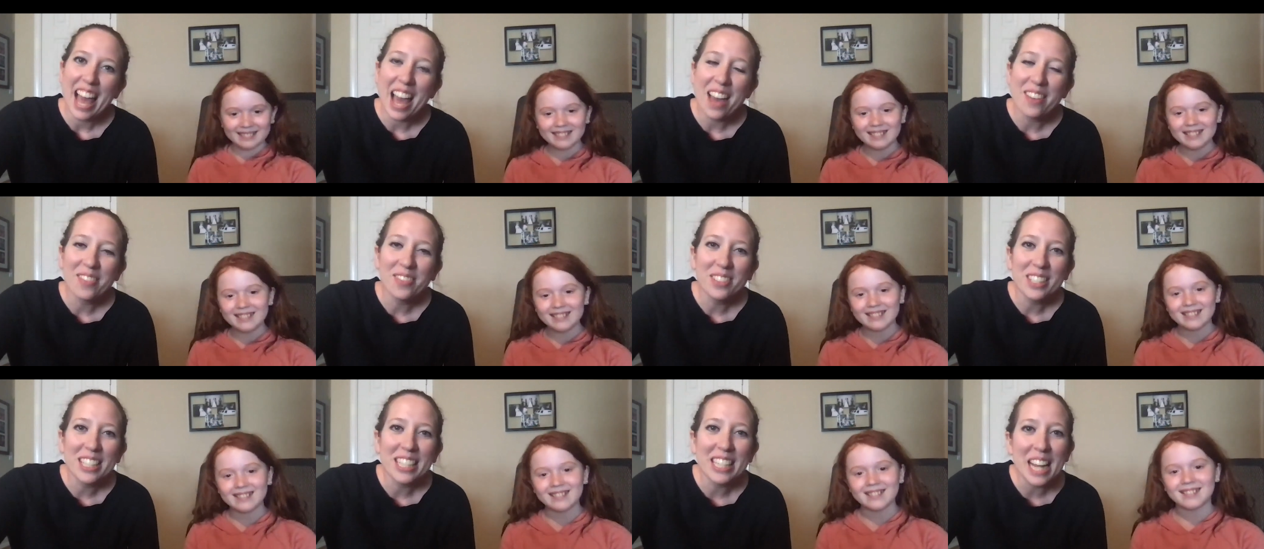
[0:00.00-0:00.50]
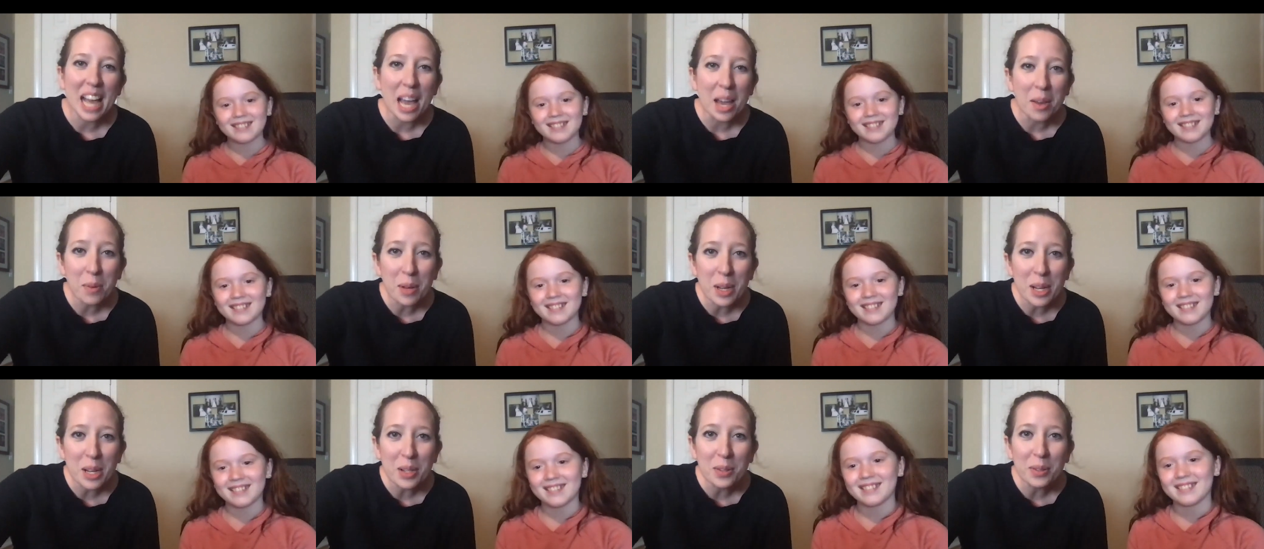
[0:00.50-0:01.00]
Speaker 1: And today
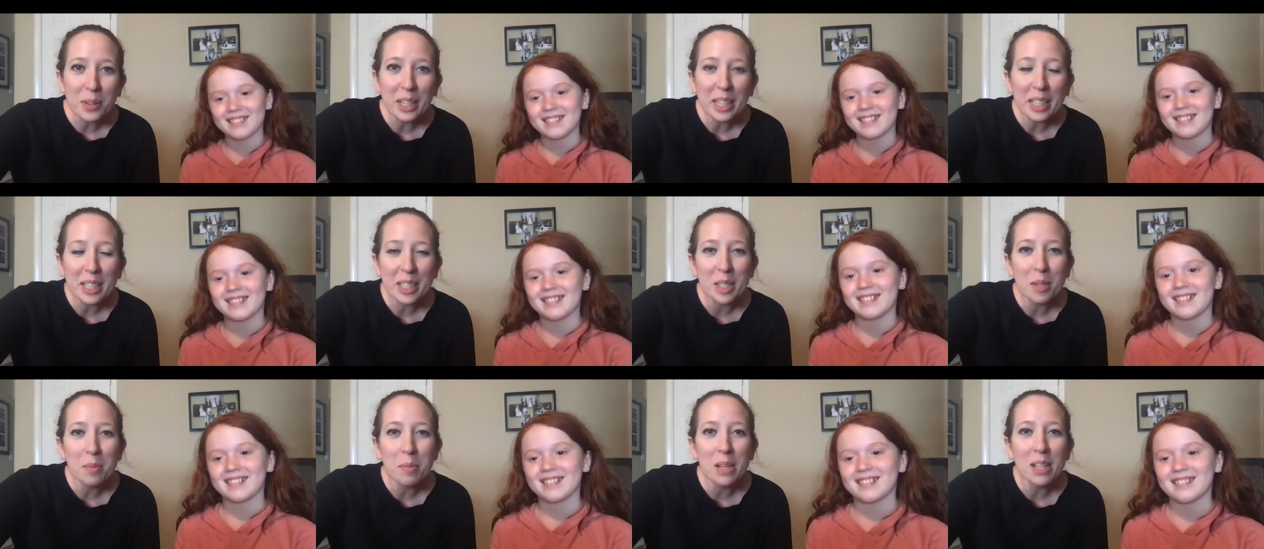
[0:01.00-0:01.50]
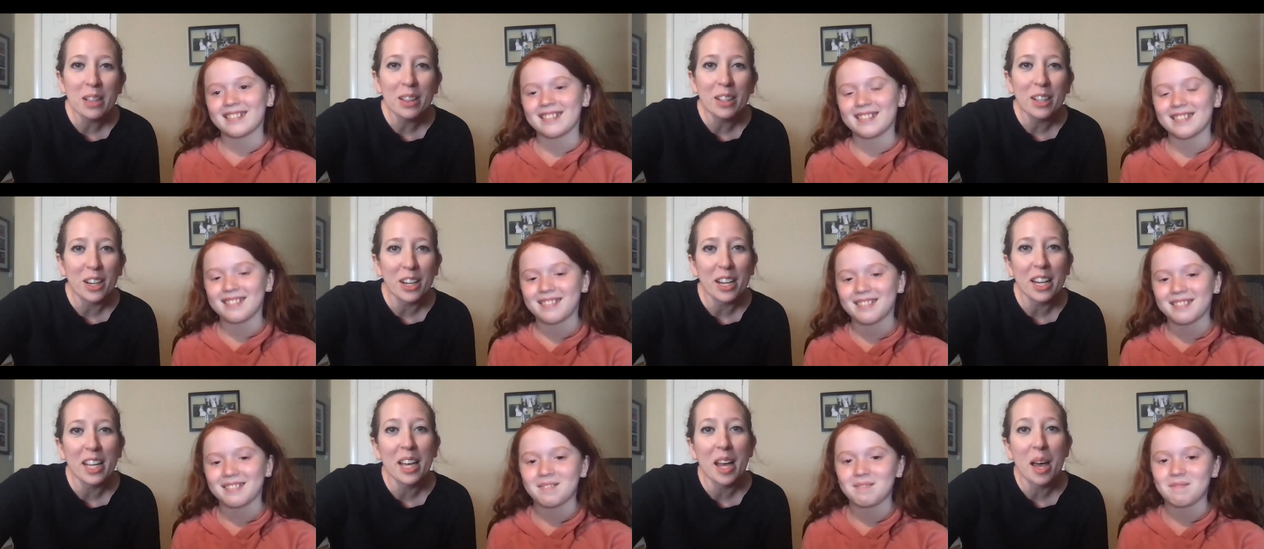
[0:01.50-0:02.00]
we are going to be
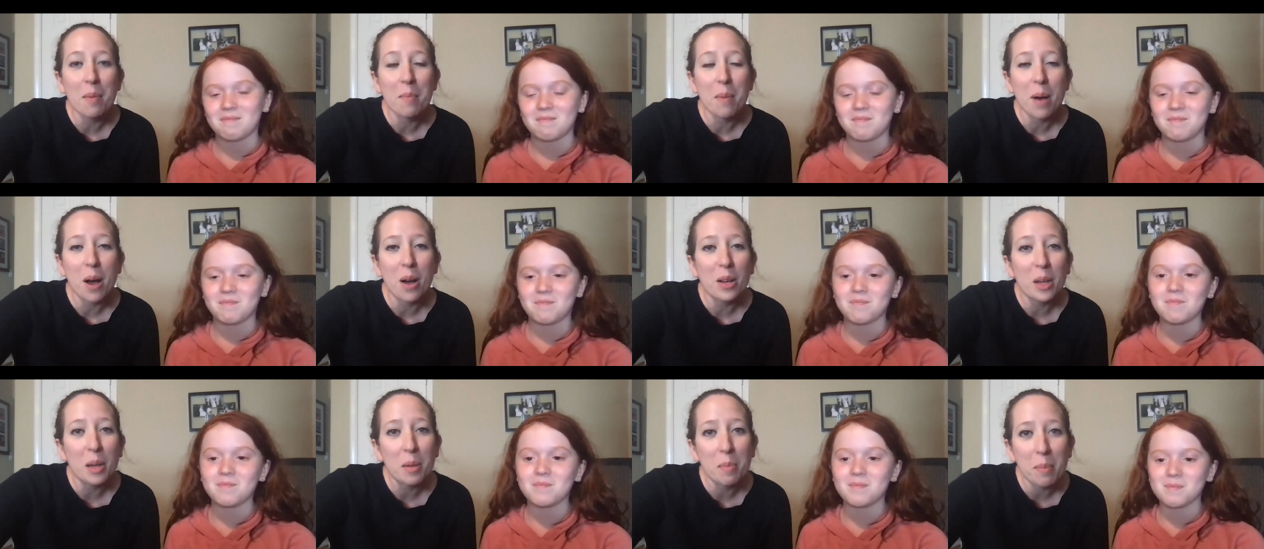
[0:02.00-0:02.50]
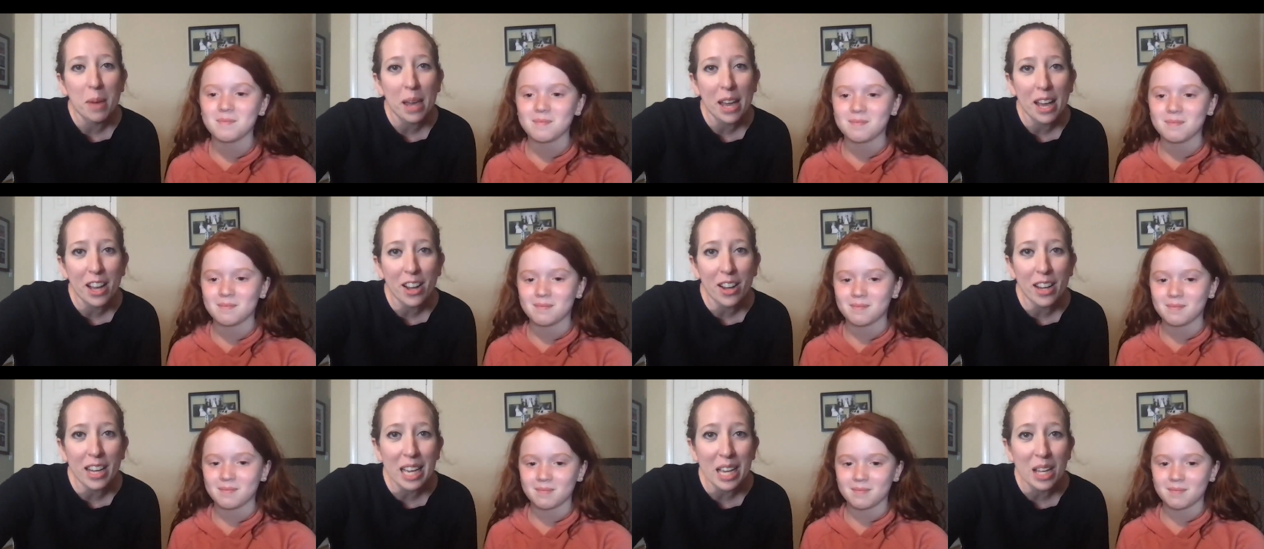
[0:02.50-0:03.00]
learning about
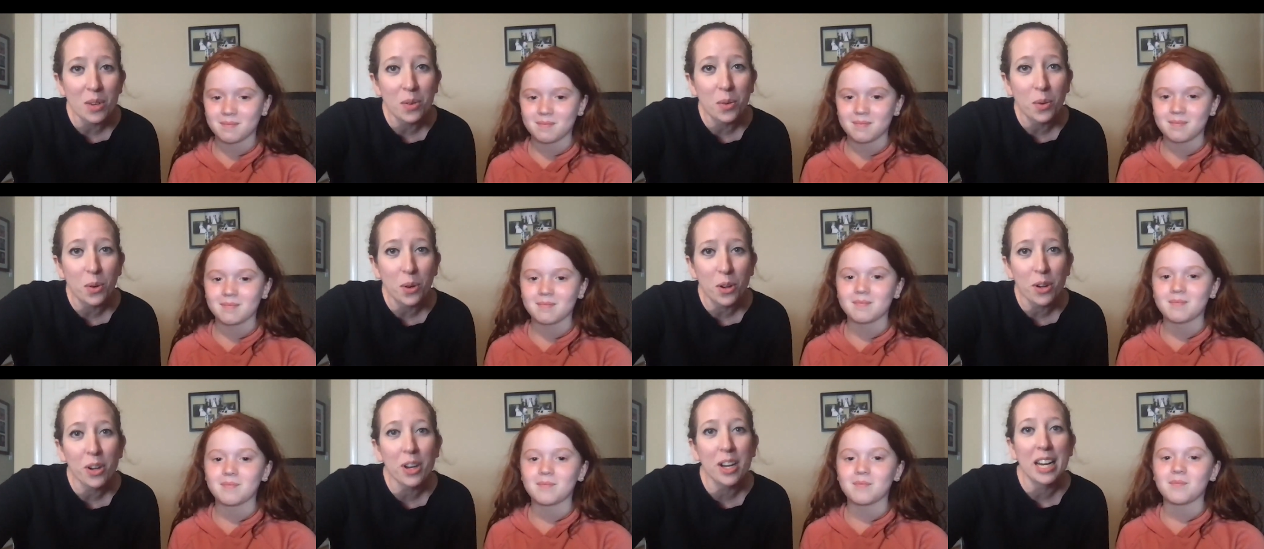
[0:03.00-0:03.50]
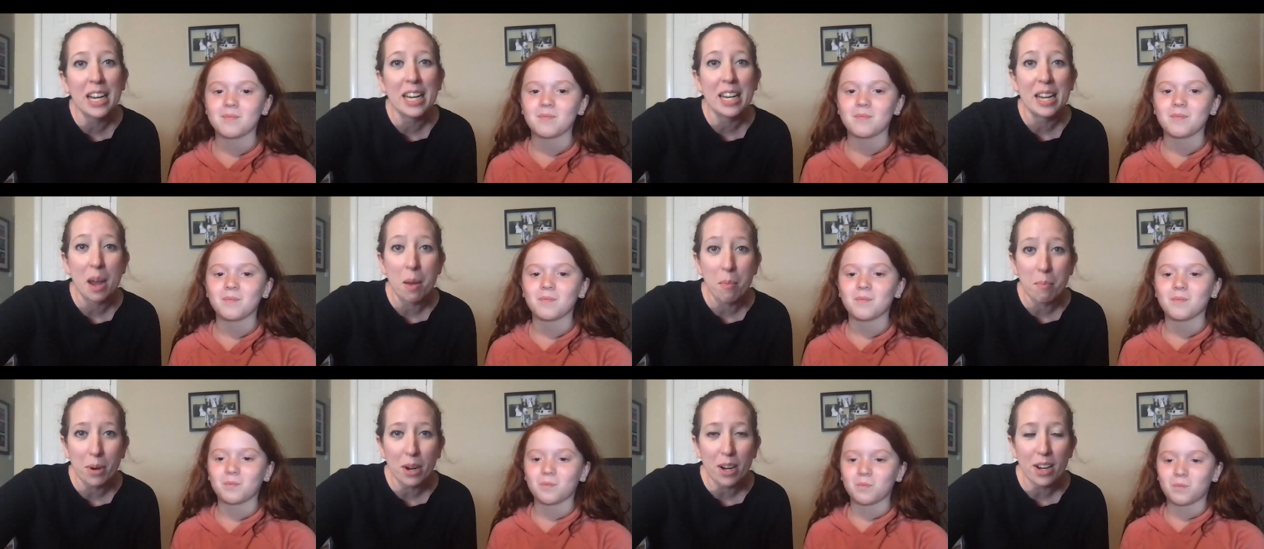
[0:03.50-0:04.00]
comparing and ordering
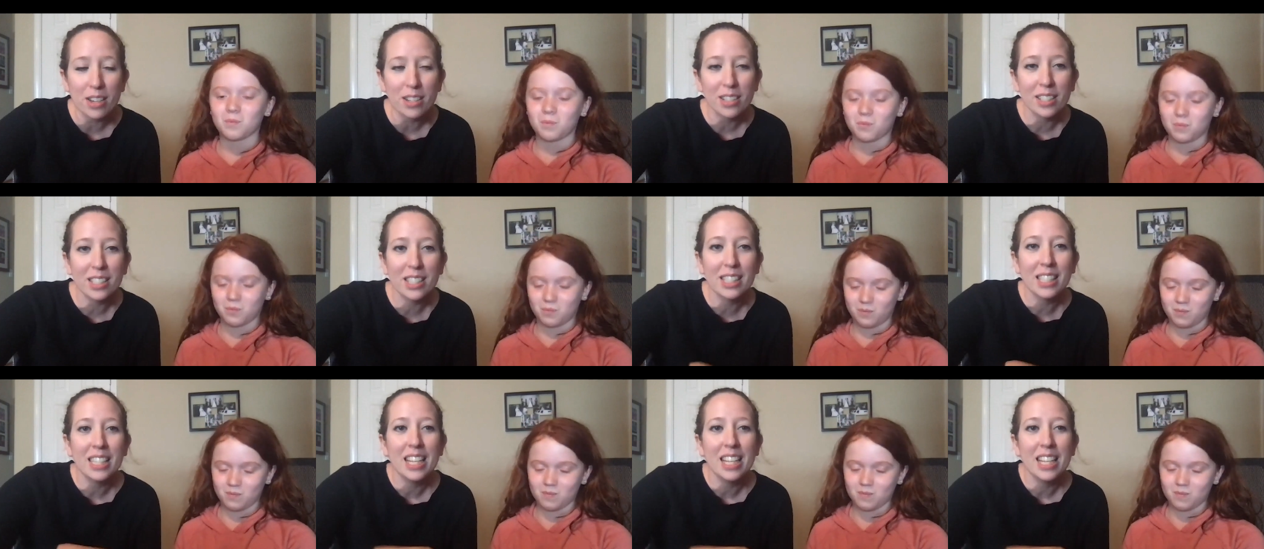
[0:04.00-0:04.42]
numbers.